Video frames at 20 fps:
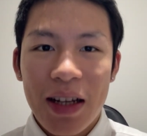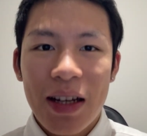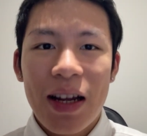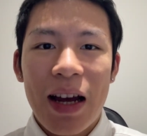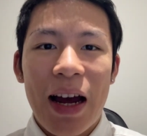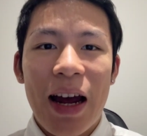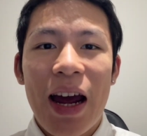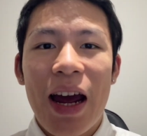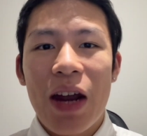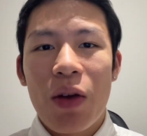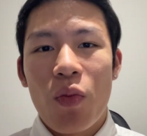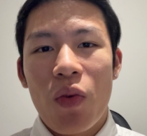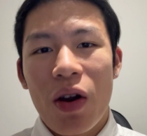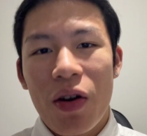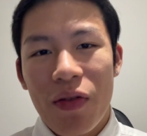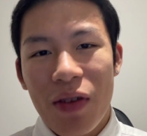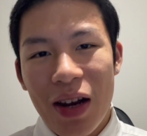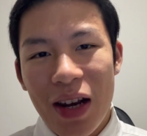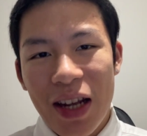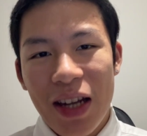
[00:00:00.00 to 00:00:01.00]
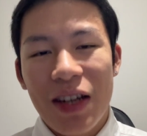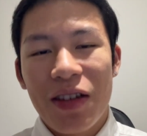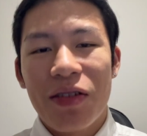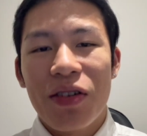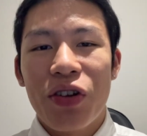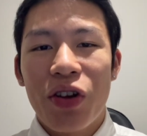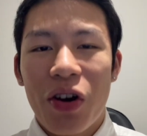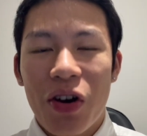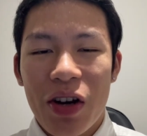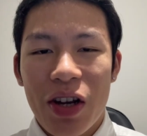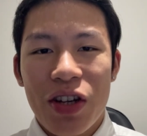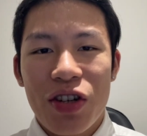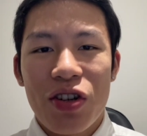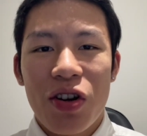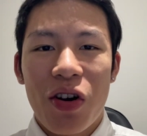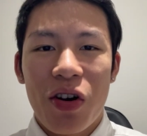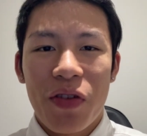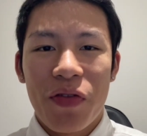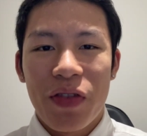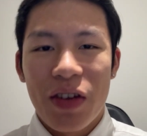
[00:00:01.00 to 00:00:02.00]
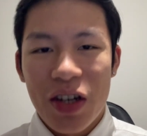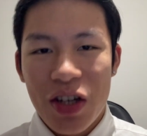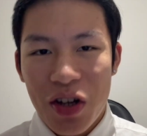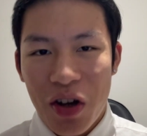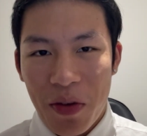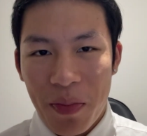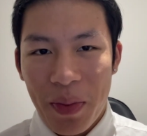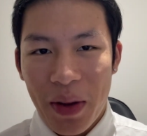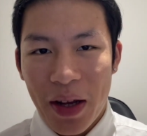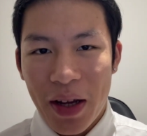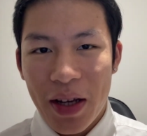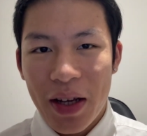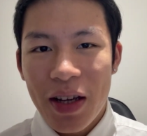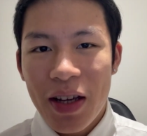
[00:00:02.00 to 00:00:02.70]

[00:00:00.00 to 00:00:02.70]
I had very little knowledge of the topic,